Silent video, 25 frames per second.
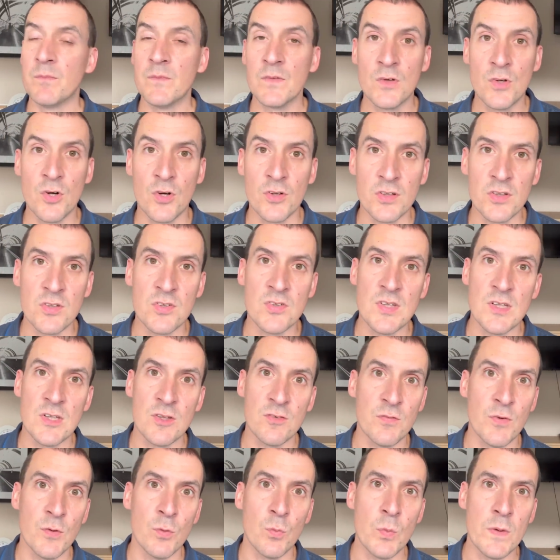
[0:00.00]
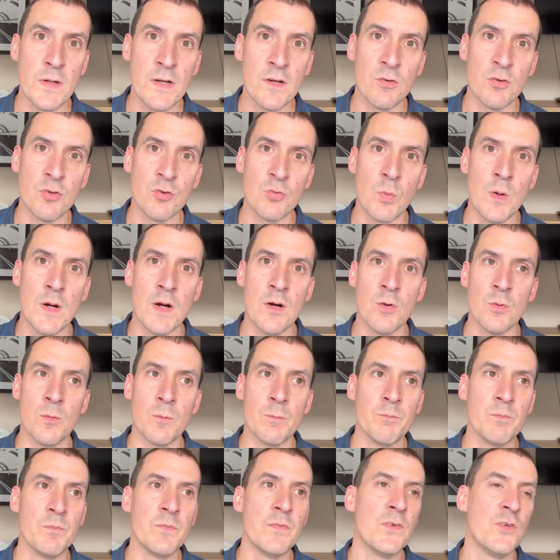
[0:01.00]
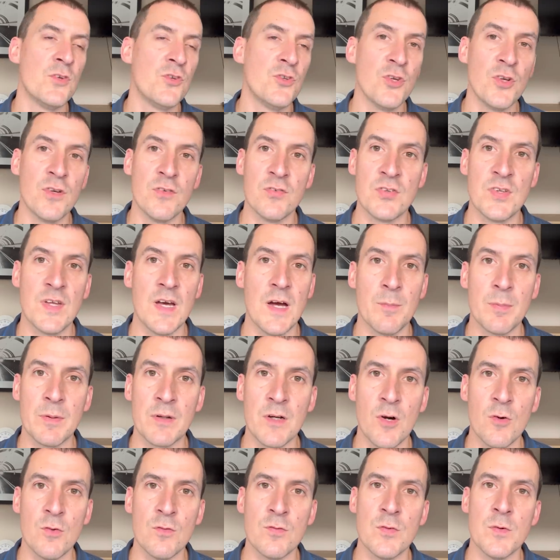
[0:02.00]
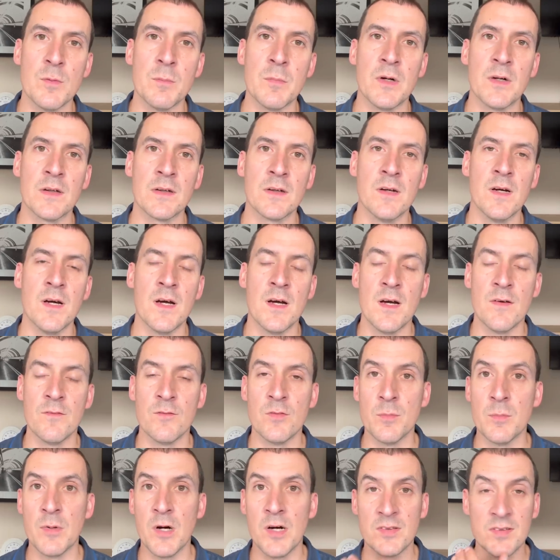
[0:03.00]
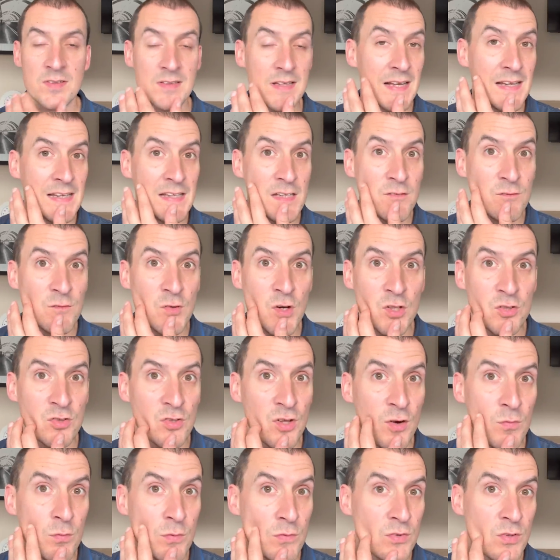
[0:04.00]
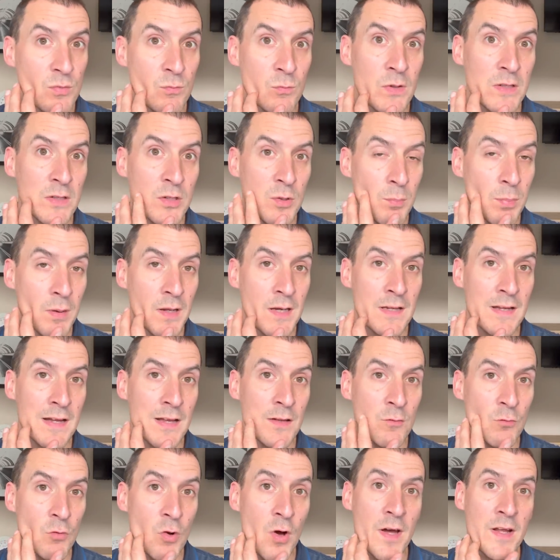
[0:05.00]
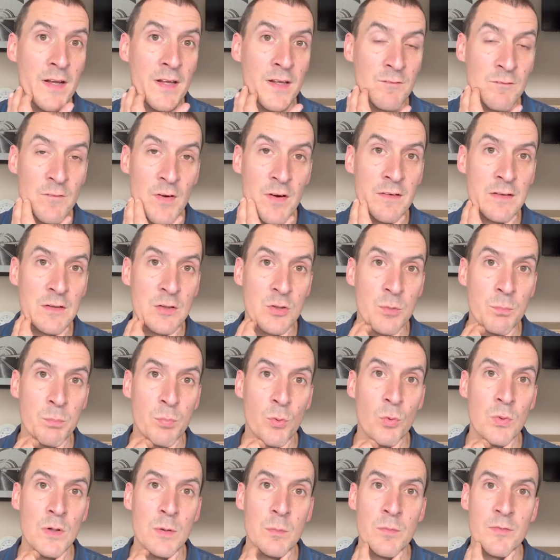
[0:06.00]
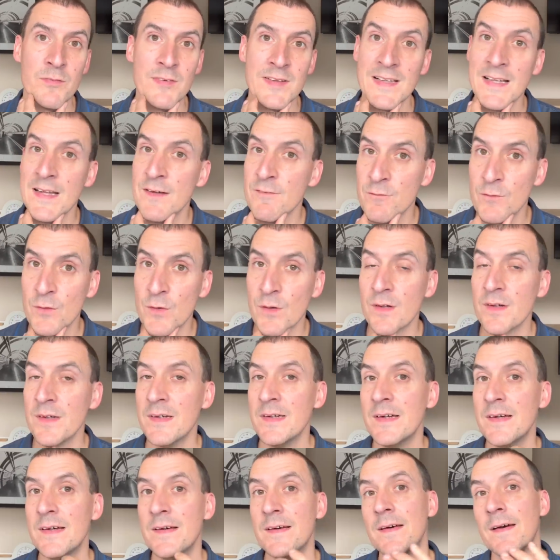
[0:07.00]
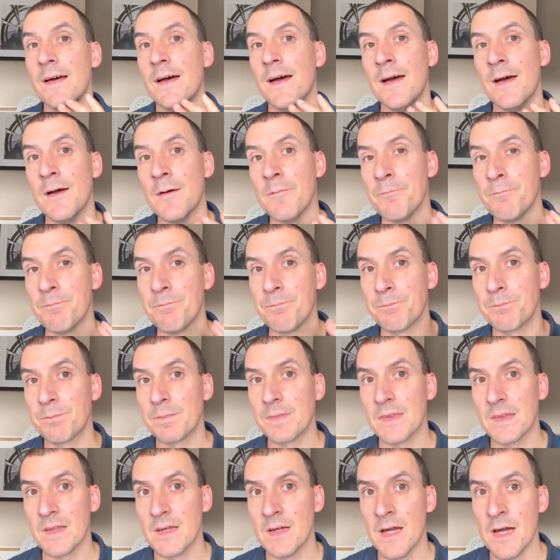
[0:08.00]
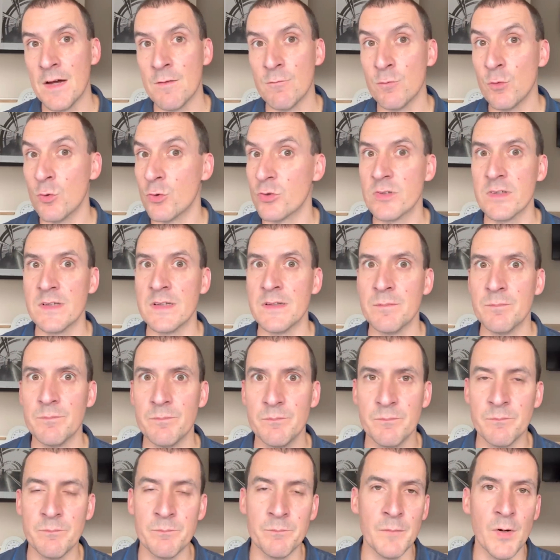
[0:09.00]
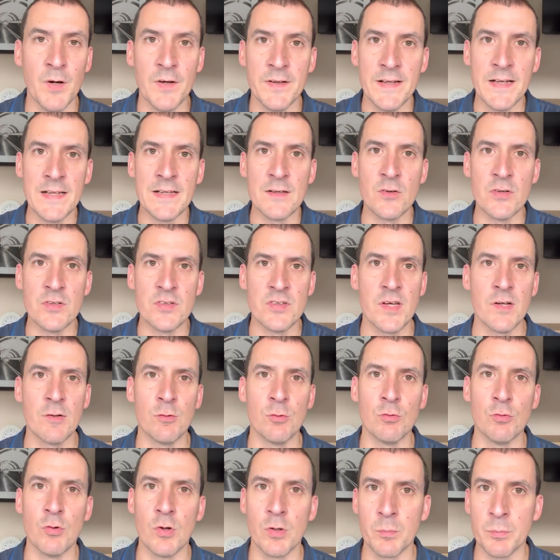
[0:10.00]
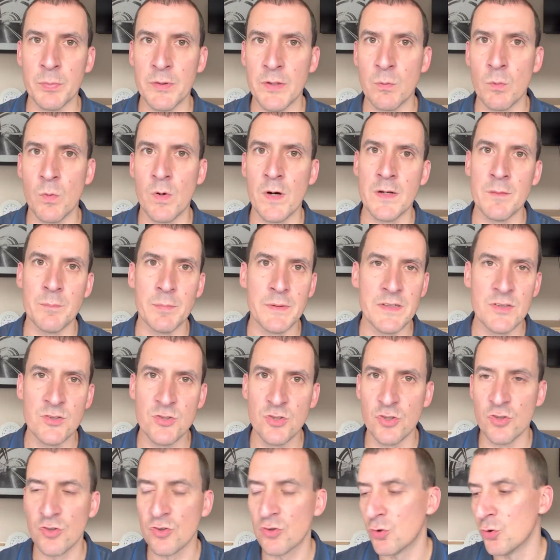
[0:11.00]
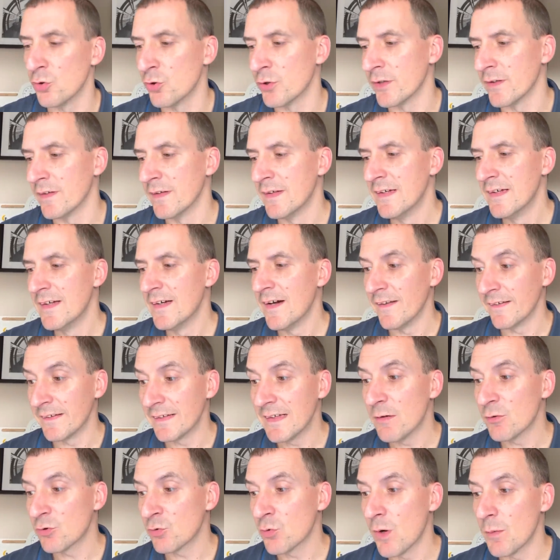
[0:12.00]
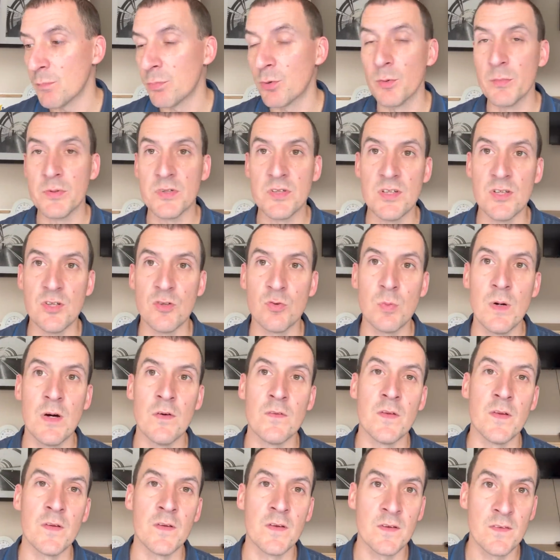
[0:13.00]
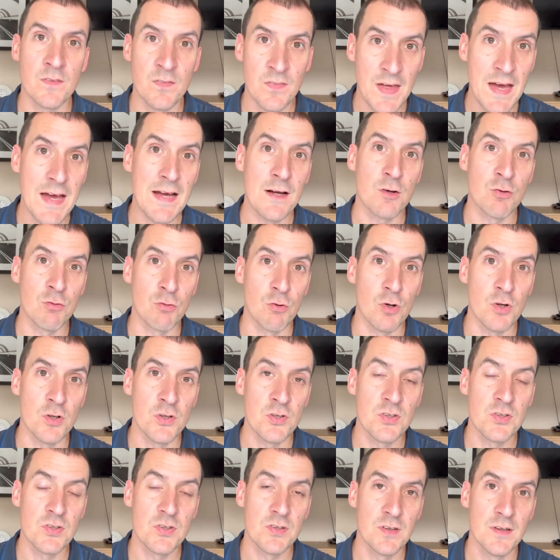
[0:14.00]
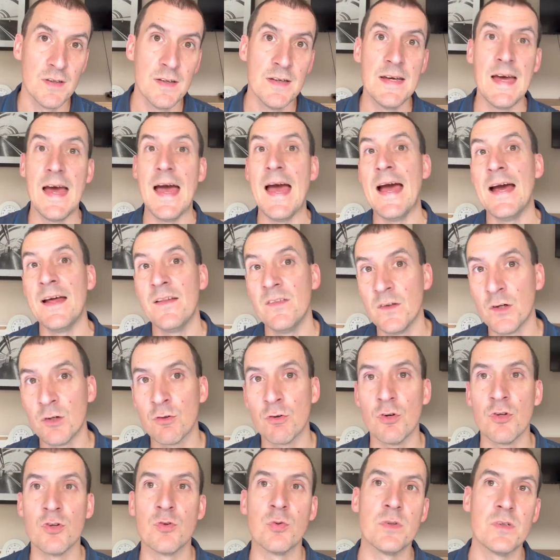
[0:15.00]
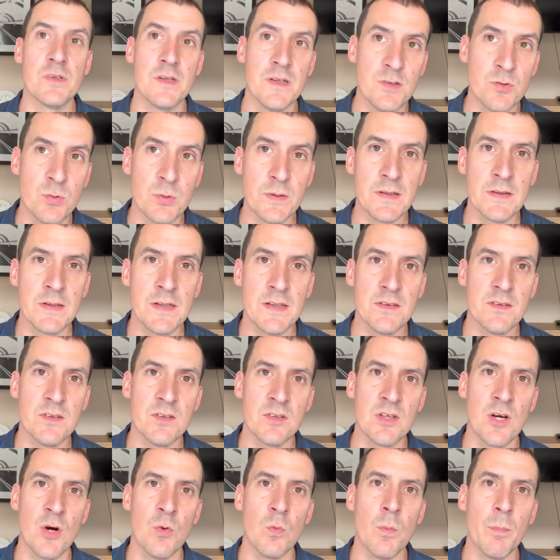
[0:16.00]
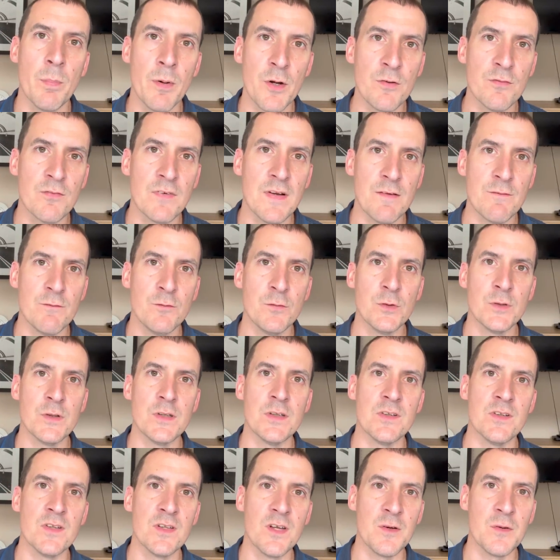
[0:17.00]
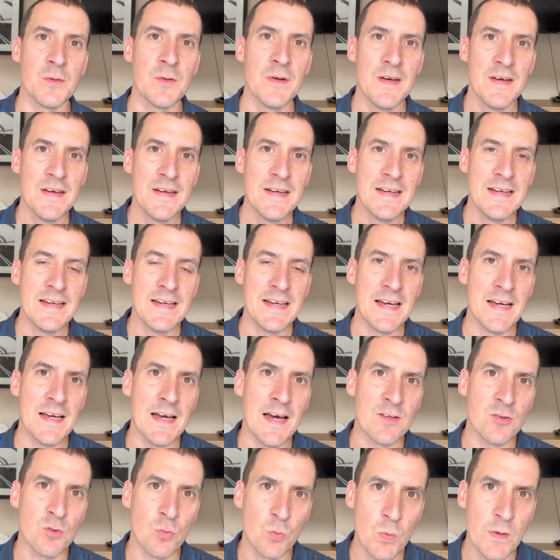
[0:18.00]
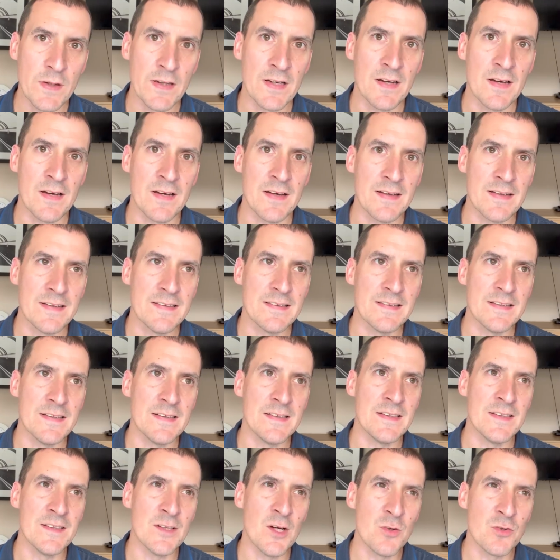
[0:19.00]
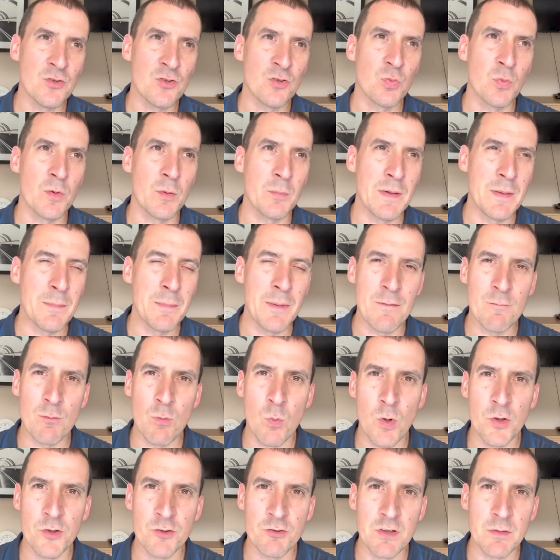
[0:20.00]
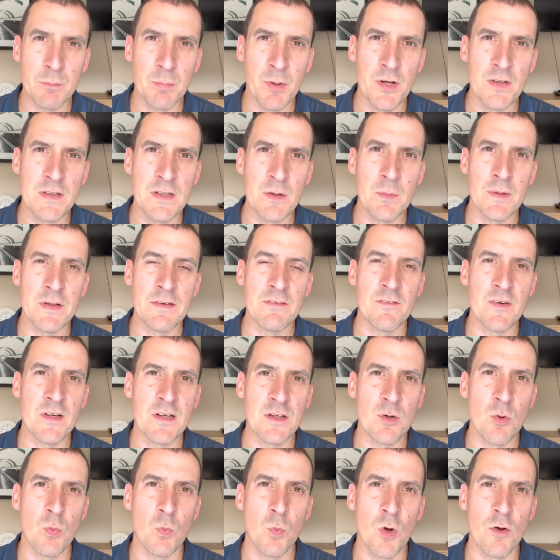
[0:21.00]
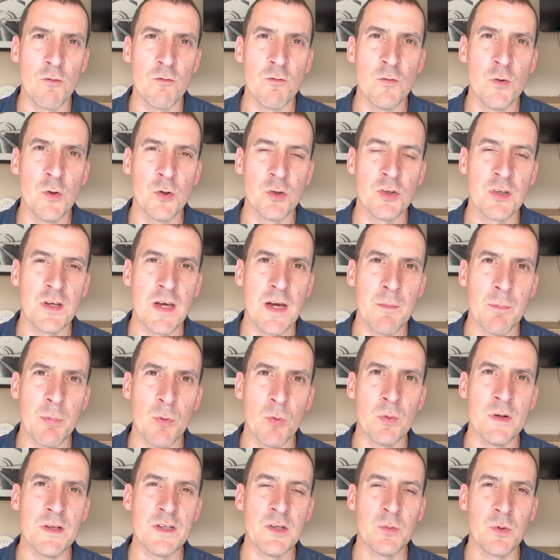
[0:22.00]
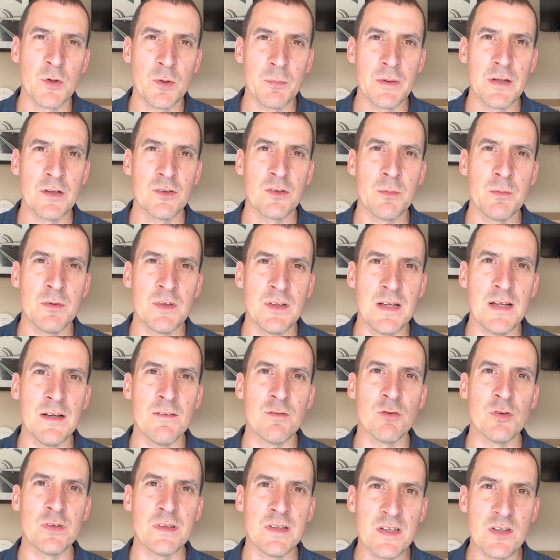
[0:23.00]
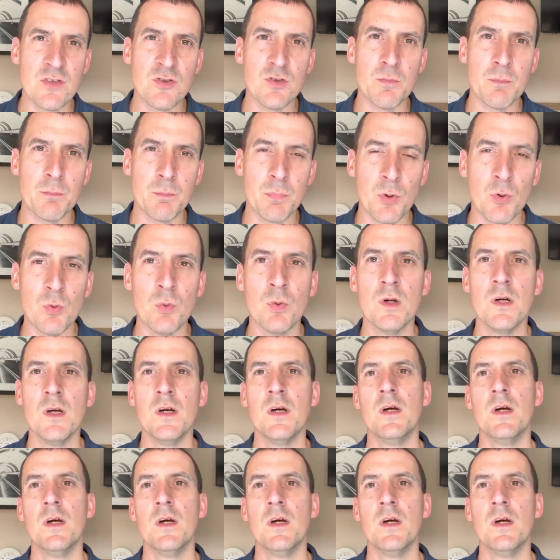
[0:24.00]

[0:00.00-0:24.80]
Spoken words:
got an assist for the winner as well. Should have set up a goal for Martinelli in the first half with some really good play down the right and a very good ball in with his left foot. Unfortunately, Martinelli got his head all wrong, put it wide, but he should have scored. And I think that was quite promising as well, that that cross and the cross which led to Nketiah's goal were both left-footed. So as a winger, you don't just want to be a bit of a one-trick pony where you've only got one foot to get a ball in. You want to be able to deliver a decent ball